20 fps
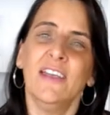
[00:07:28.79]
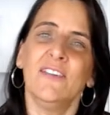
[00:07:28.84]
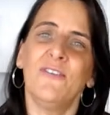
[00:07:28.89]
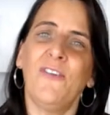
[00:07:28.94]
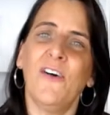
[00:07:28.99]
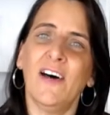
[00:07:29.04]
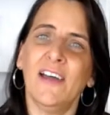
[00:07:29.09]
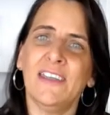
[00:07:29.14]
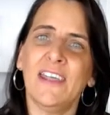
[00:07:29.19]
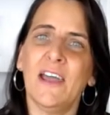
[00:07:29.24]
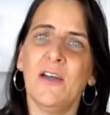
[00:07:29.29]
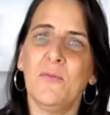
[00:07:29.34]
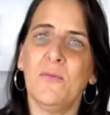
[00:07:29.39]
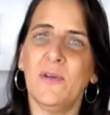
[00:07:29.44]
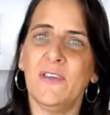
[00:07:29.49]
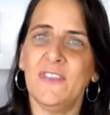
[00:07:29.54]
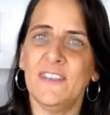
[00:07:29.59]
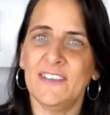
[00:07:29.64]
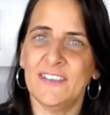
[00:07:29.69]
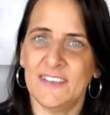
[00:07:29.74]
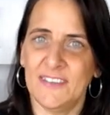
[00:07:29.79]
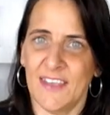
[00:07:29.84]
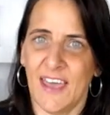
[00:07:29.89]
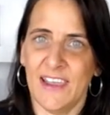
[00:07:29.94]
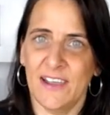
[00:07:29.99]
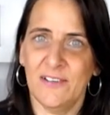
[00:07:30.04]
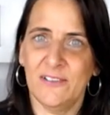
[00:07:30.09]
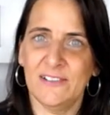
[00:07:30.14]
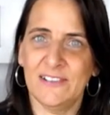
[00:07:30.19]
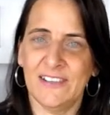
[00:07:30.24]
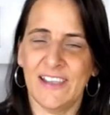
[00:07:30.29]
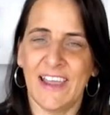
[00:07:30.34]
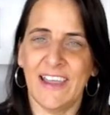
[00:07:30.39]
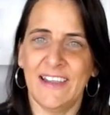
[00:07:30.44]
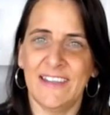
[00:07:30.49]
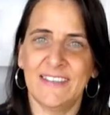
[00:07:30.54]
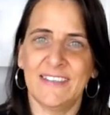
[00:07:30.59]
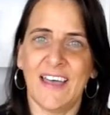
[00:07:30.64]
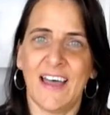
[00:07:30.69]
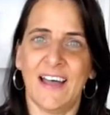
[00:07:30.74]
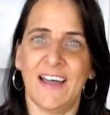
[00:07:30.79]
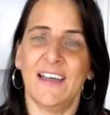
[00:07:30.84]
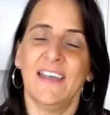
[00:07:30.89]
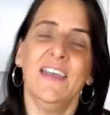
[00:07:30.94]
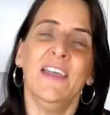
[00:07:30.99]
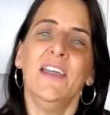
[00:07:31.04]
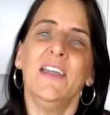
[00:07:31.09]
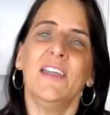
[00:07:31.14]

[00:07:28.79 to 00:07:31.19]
Find out when the sale days are.